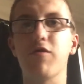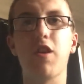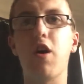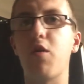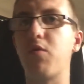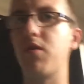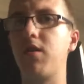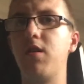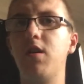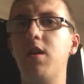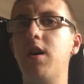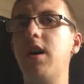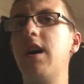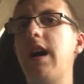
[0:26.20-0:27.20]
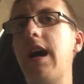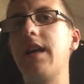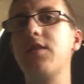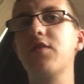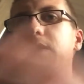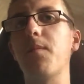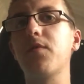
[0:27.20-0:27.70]
or Lower, and
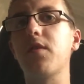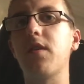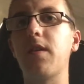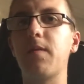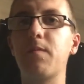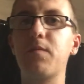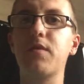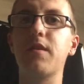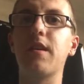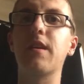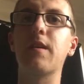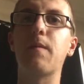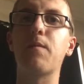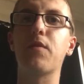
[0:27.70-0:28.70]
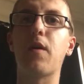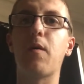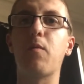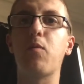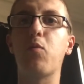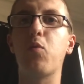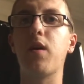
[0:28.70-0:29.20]
sometimes it comes
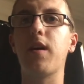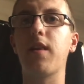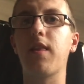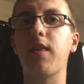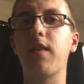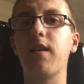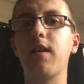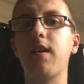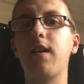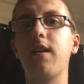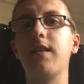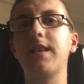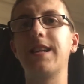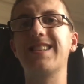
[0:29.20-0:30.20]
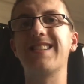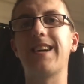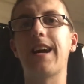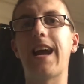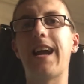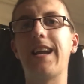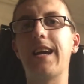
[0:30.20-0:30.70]
up with things like
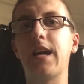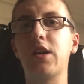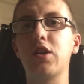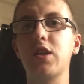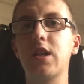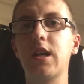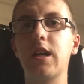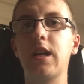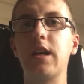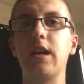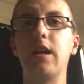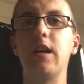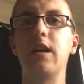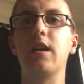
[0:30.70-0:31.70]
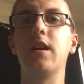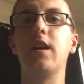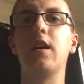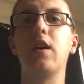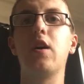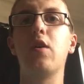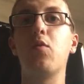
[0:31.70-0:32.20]
A D H D,
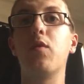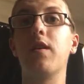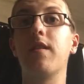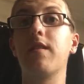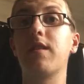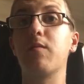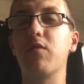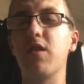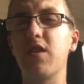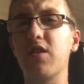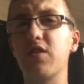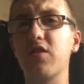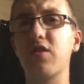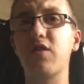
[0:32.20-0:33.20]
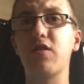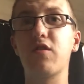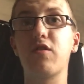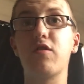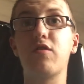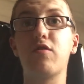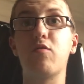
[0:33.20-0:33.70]
with
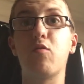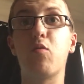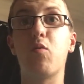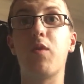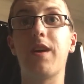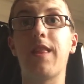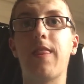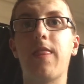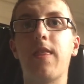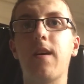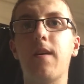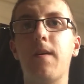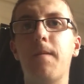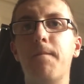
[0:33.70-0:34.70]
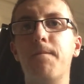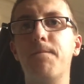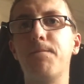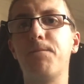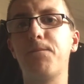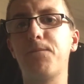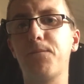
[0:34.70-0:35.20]
depression, with
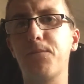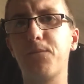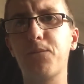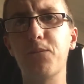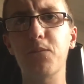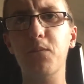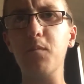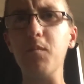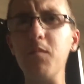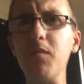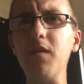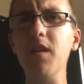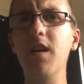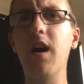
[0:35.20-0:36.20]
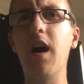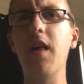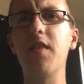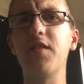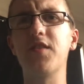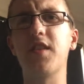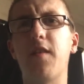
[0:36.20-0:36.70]
um,
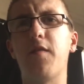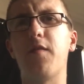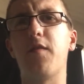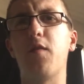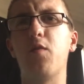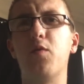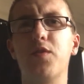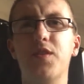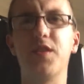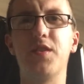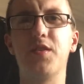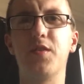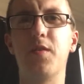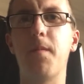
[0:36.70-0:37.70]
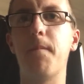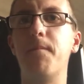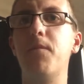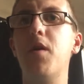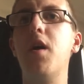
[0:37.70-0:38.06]
other stuff, autism,